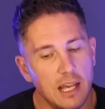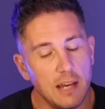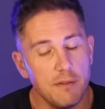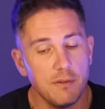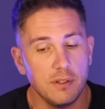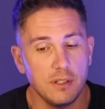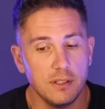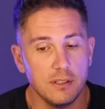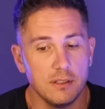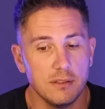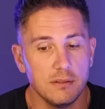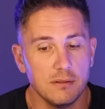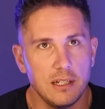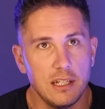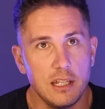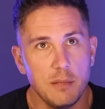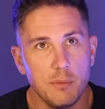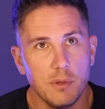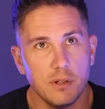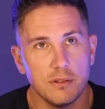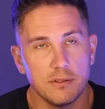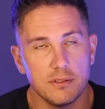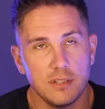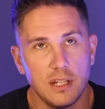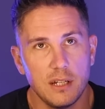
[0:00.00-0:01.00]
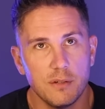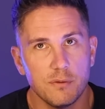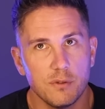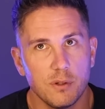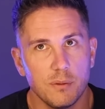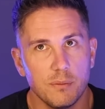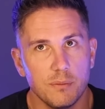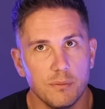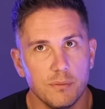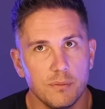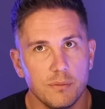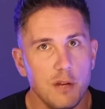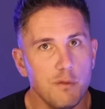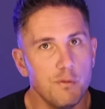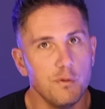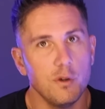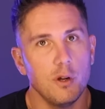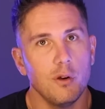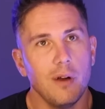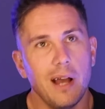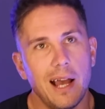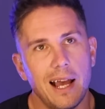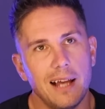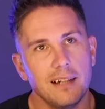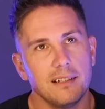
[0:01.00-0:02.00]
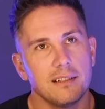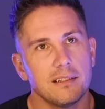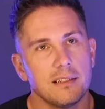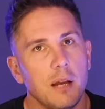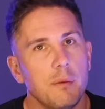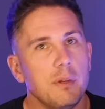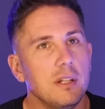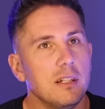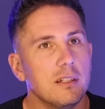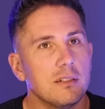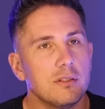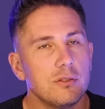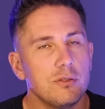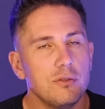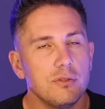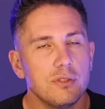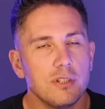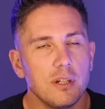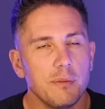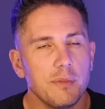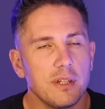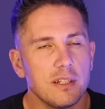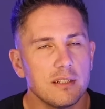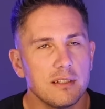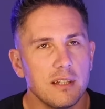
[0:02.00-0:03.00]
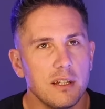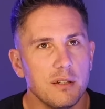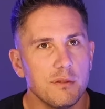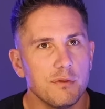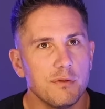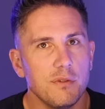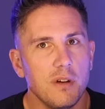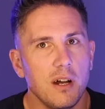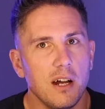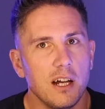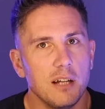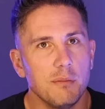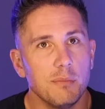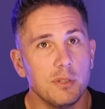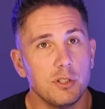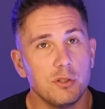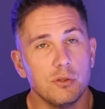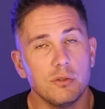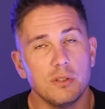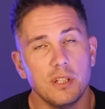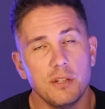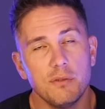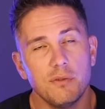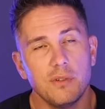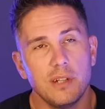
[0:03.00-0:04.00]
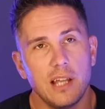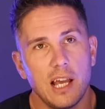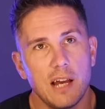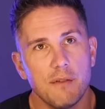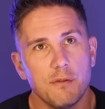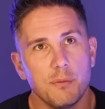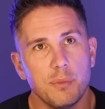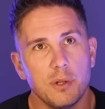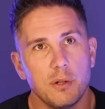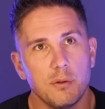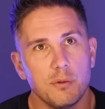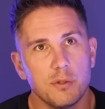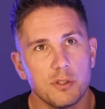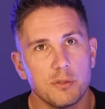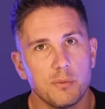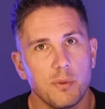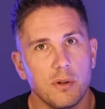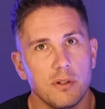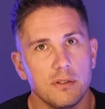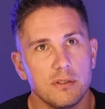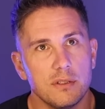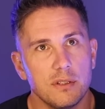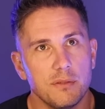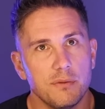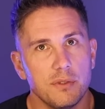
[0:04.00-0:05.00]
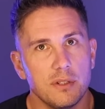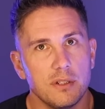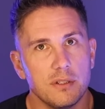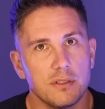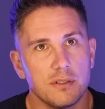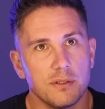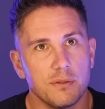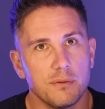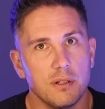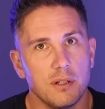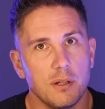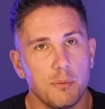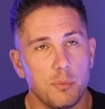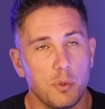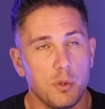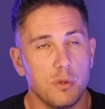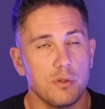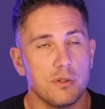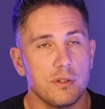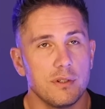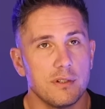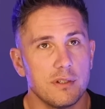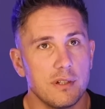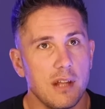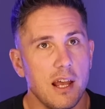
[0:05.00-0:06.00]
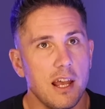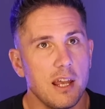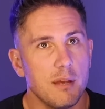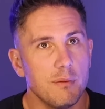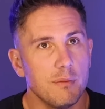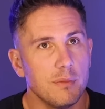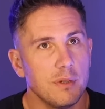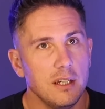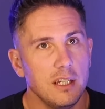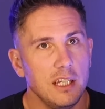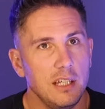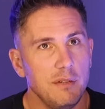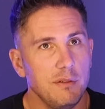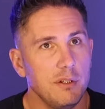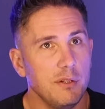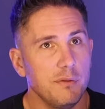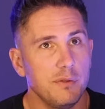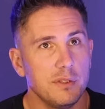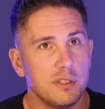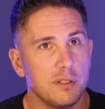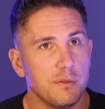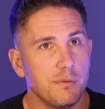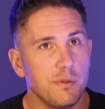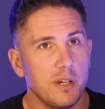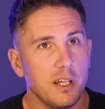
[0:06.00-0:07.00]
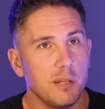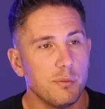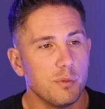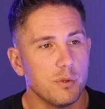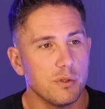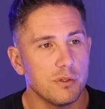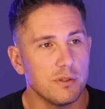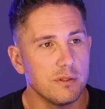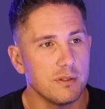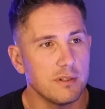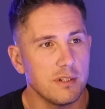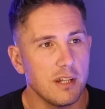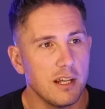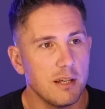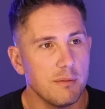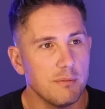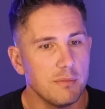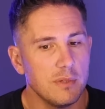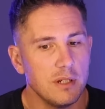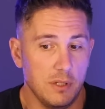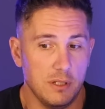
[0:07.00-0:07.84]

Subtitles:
Having an email sent from info at, I mean, is to some extent fine, but you'll definitely have a better response if it is a person's name, even if it's a fake person's name.